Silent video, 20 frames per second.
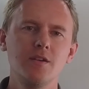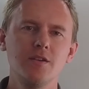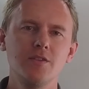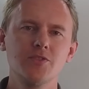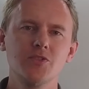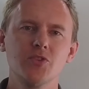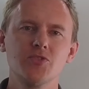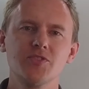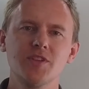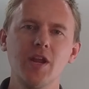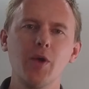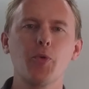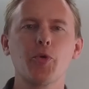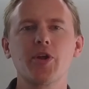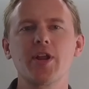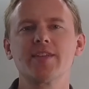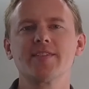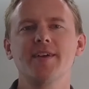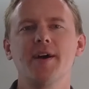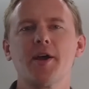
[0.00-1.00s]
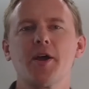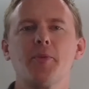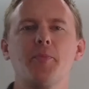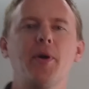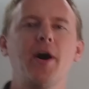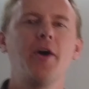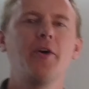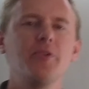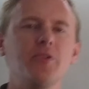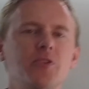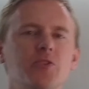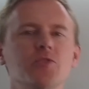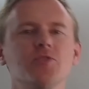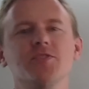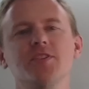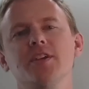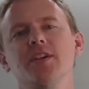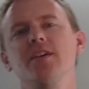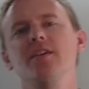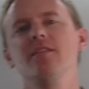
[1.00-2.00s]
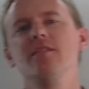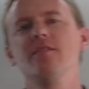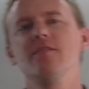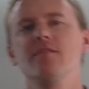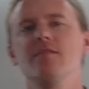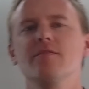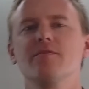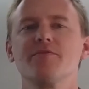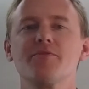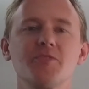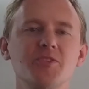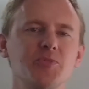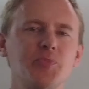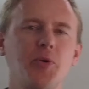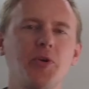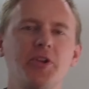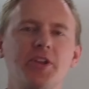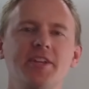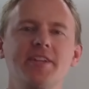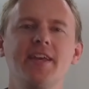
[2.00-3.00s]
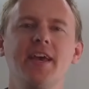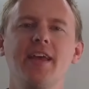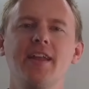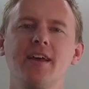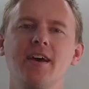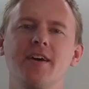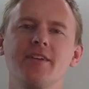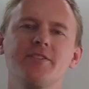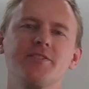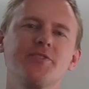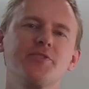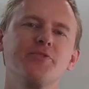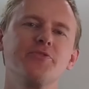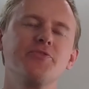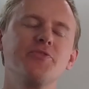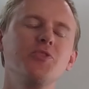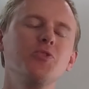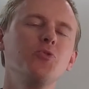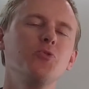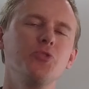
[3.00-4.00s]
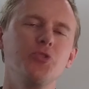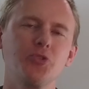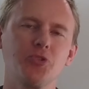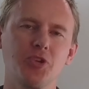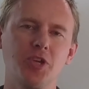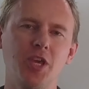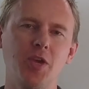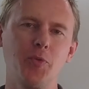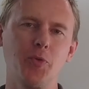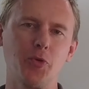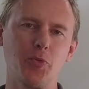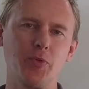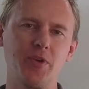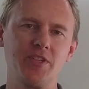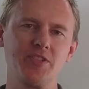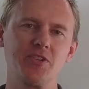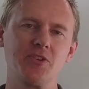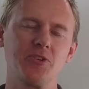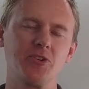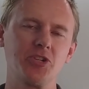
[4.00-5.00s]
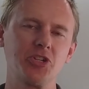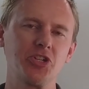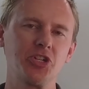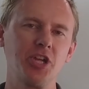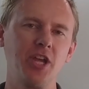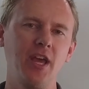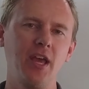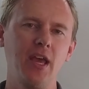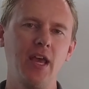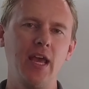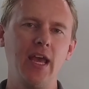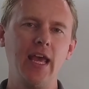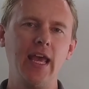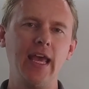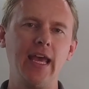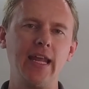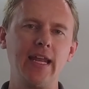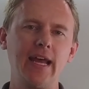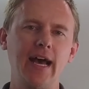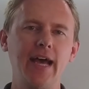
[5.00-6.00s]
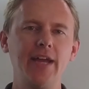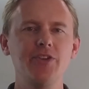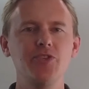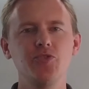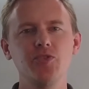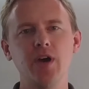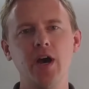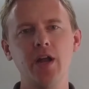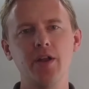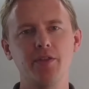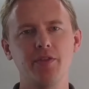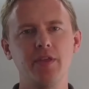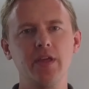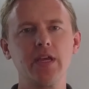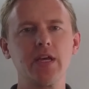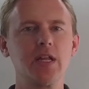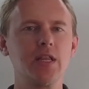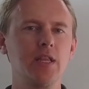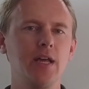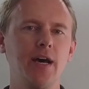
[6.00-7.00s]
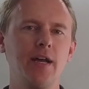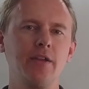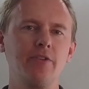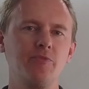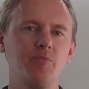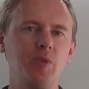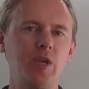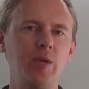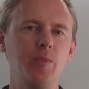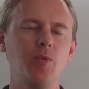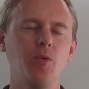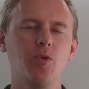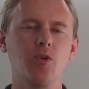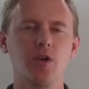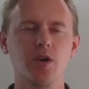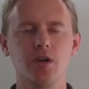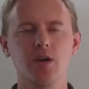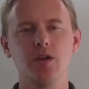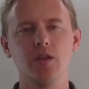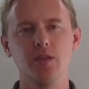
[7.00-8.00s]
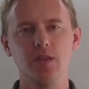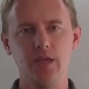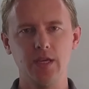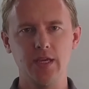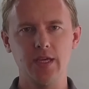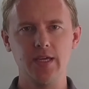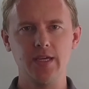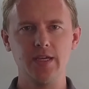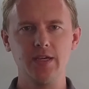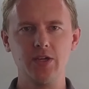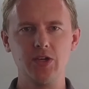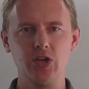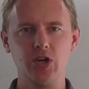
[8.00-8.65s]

So today we're going to talk about using first-party data to fuel your keyword research. And I do not think a lot of people currently